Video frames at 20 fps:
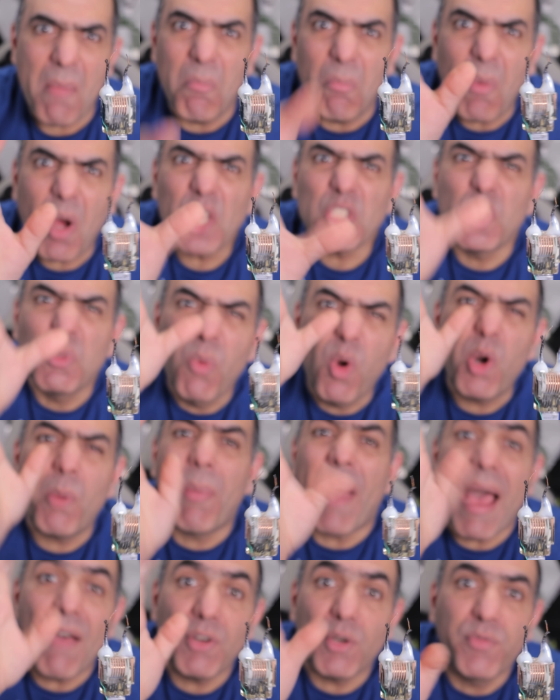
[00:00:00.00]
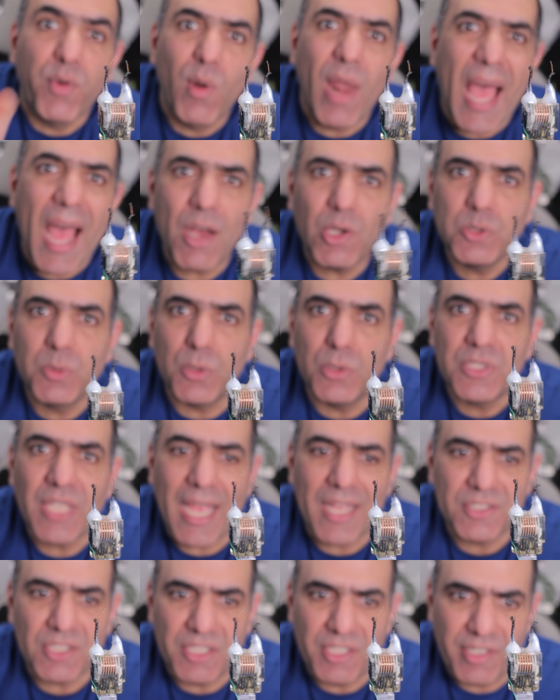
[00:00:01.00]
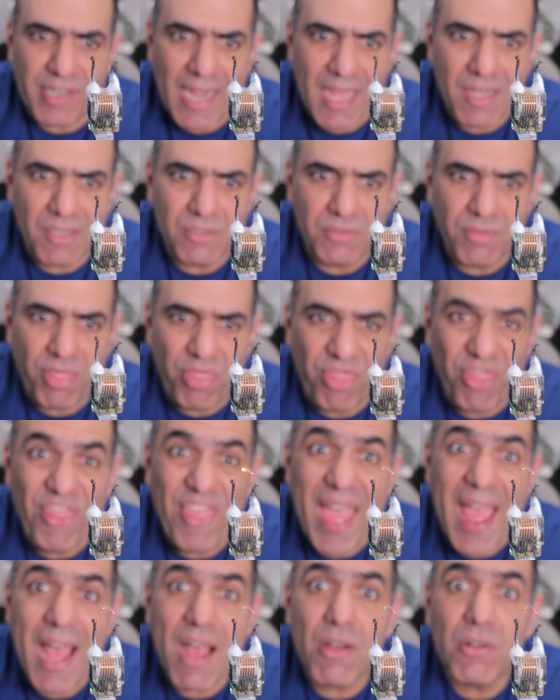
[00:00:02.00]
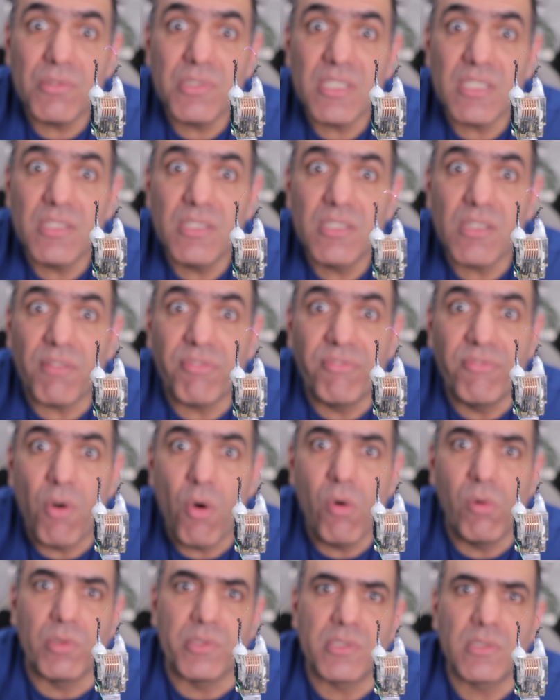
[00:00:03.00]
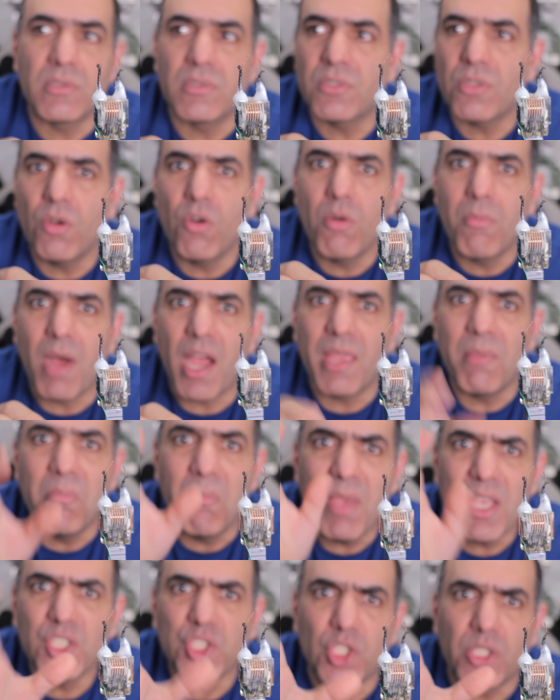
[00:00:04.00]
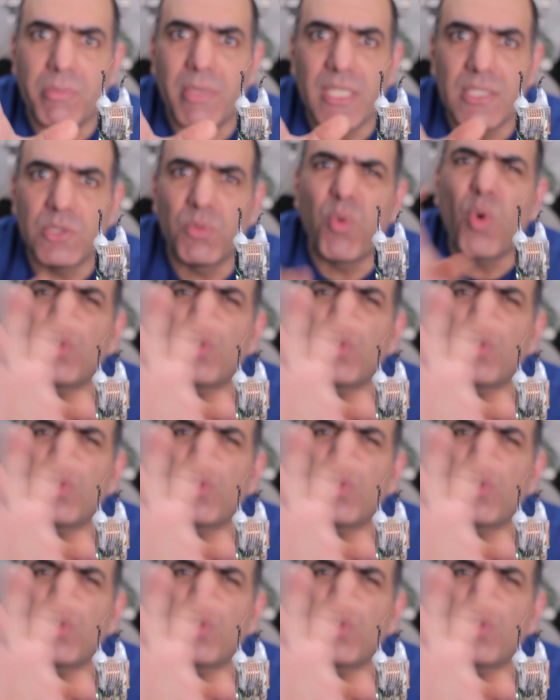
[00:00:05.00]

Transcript: a much more powerful output at around thousands of volts, so my measurement